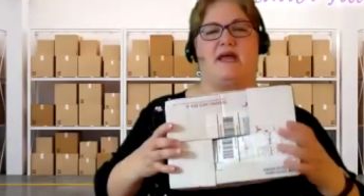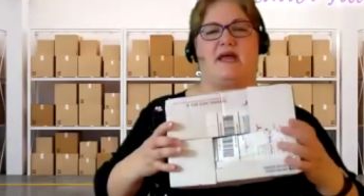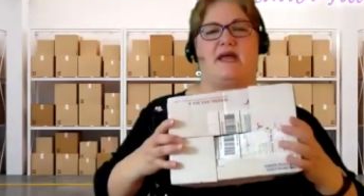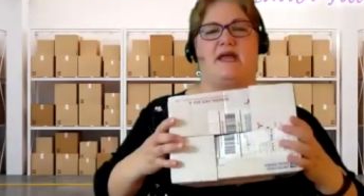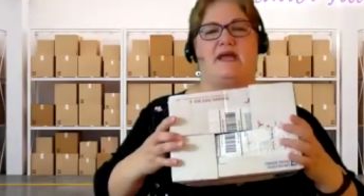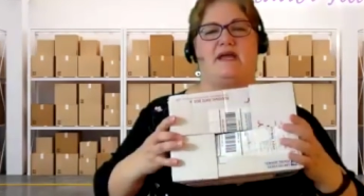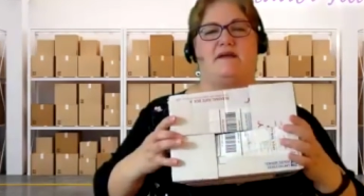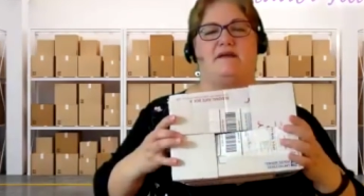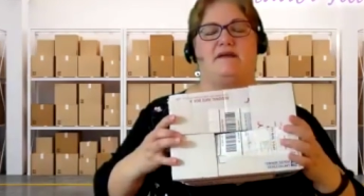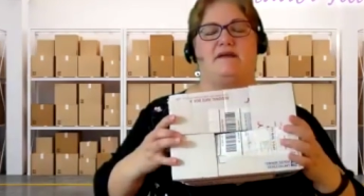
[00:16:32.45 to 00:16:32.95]

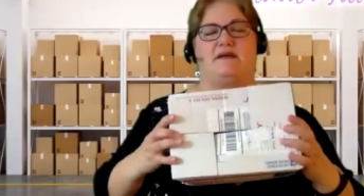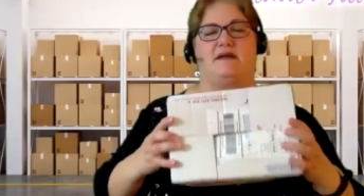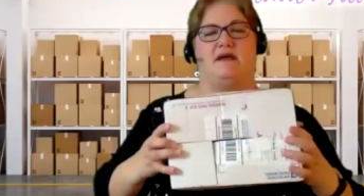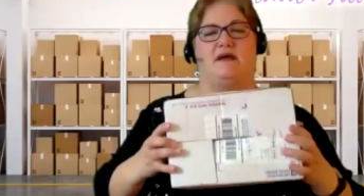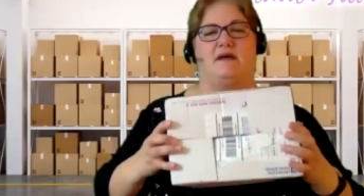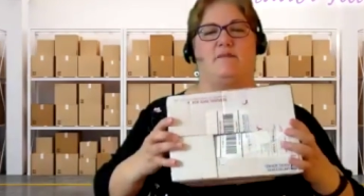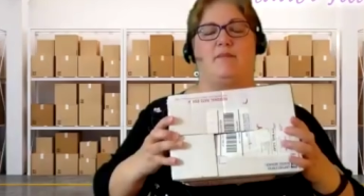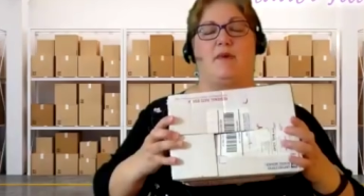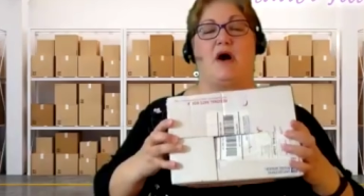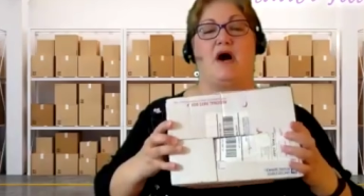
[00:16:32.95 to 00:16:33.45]
a
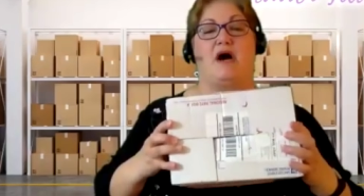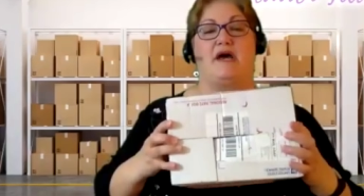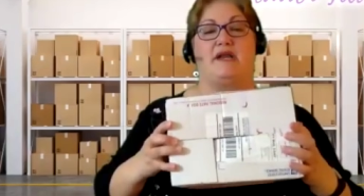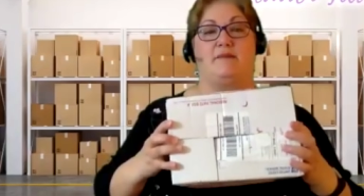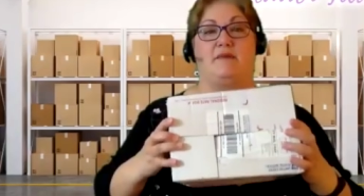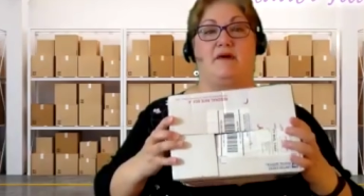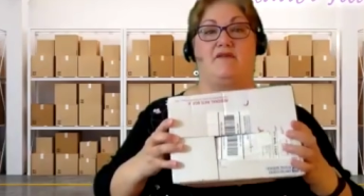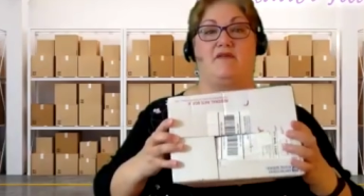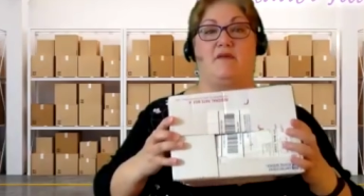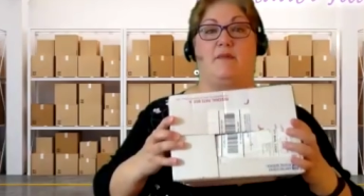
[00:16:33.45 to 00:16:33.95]

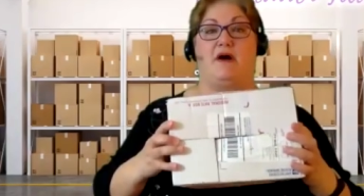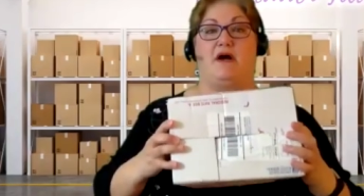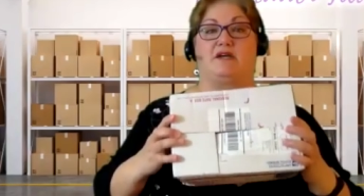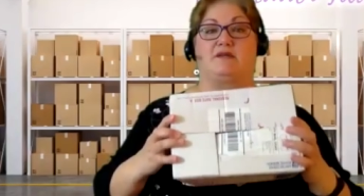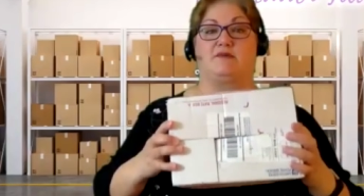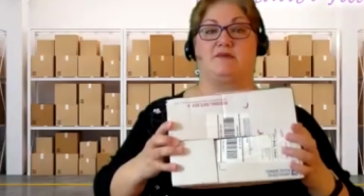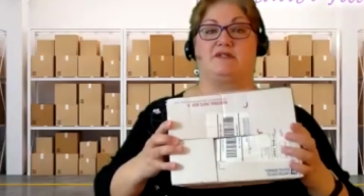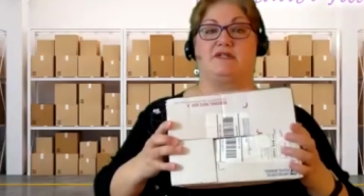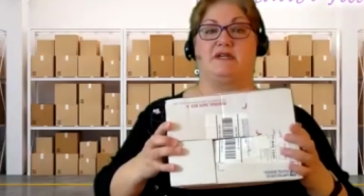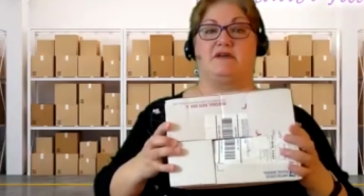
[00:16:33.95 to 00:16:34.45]
bottom of a
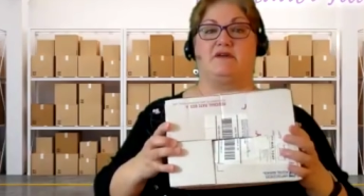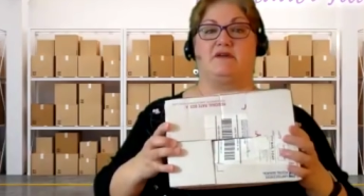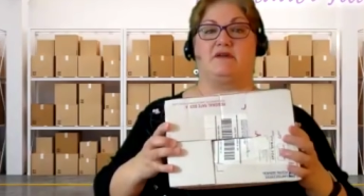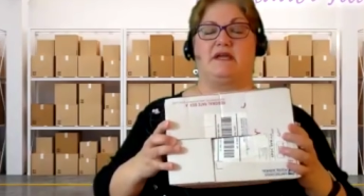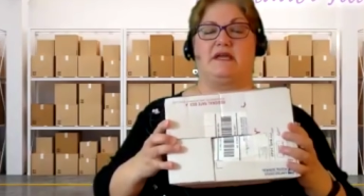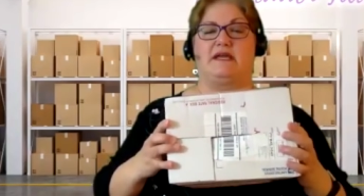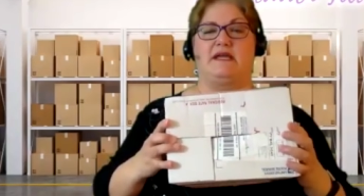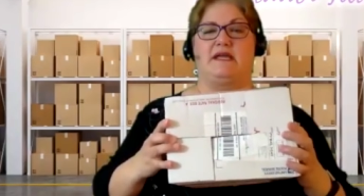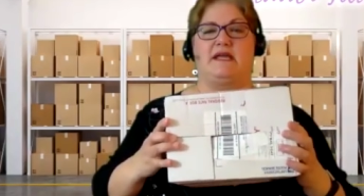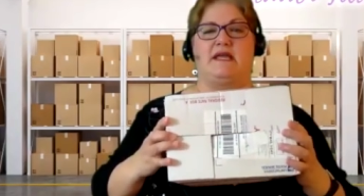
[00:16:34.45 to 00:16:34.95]
box
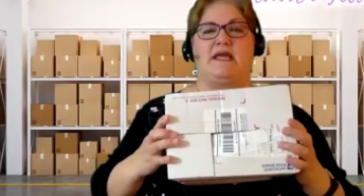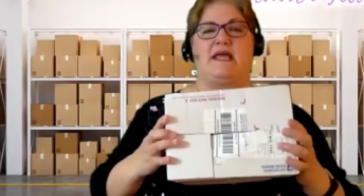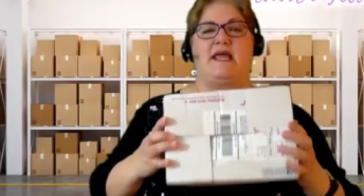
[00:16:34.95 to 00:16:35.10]
particularly.